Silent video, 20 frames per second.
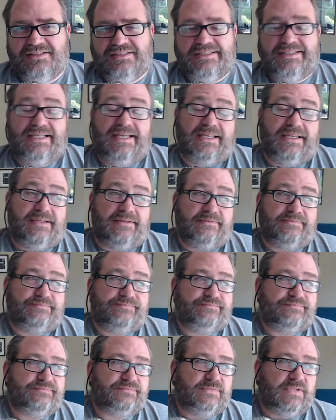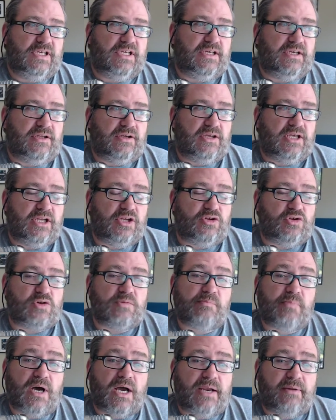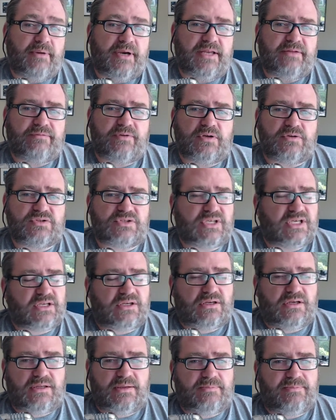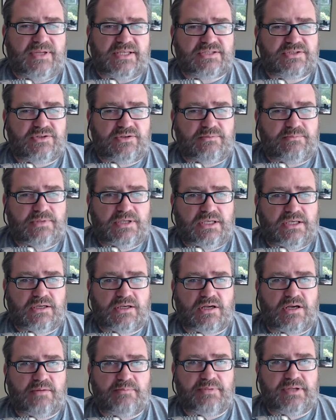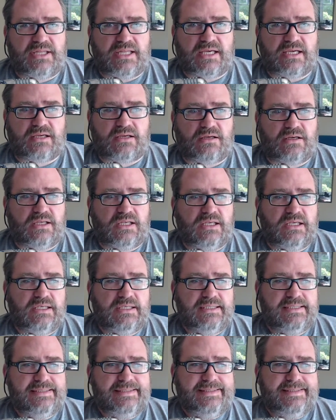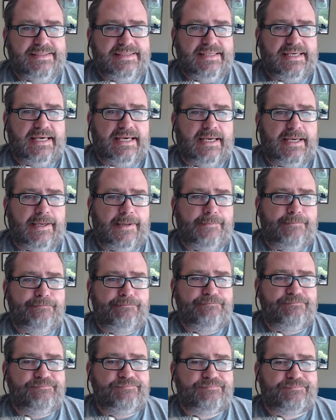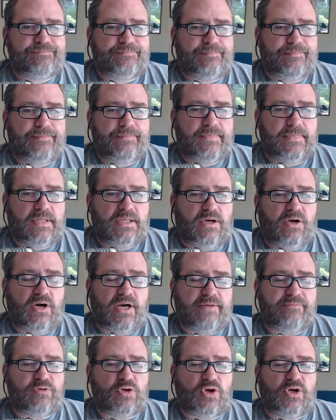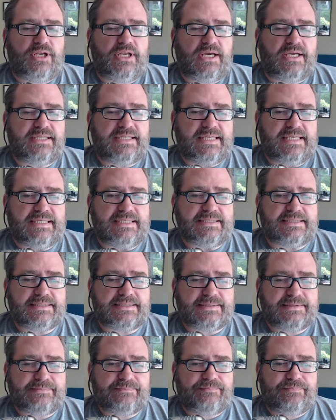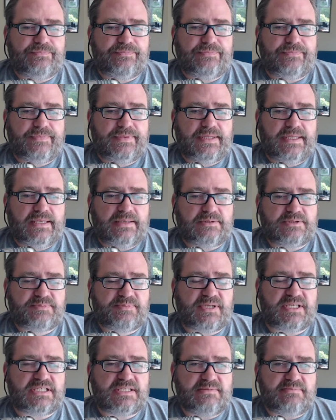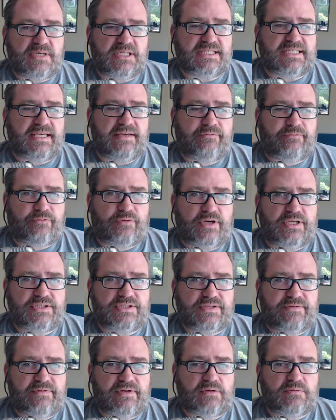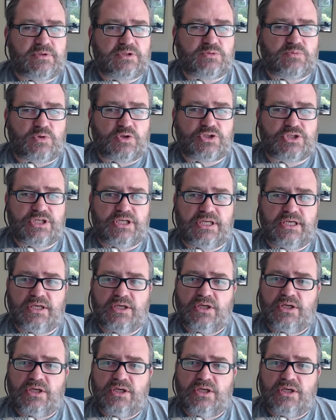Yeah. I don't know. I know you can buy Reddit votes. I can't. That's not me. I can't be that guy. All right. If you've got any ideas, especially my dev friends, if anyone's watching it,